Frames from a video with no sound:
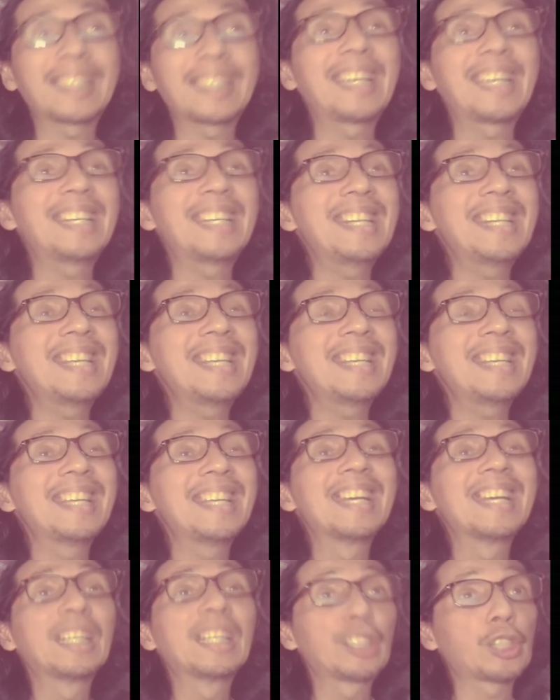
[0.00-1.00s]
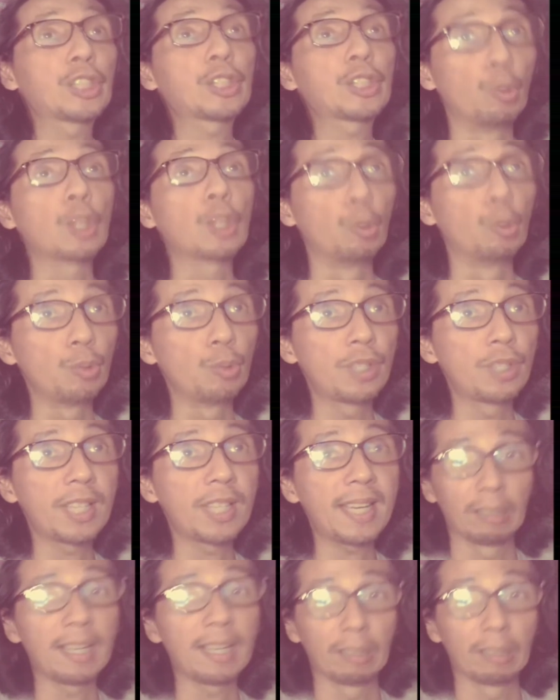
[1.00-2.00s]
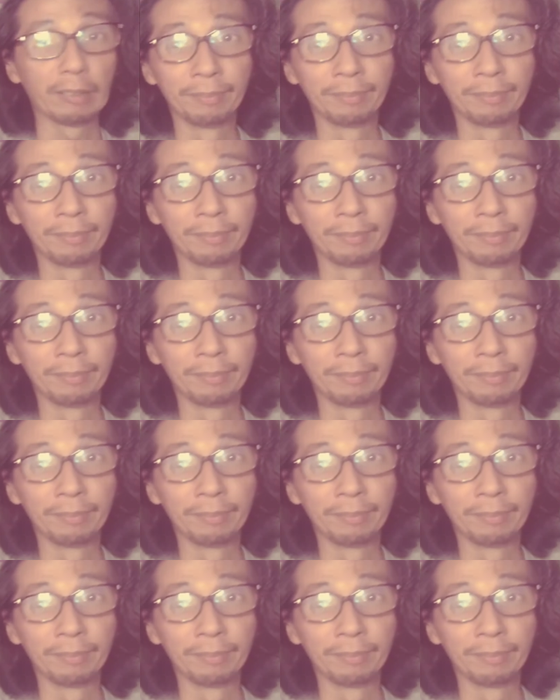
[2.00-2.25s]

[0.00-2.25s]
kidney stones here.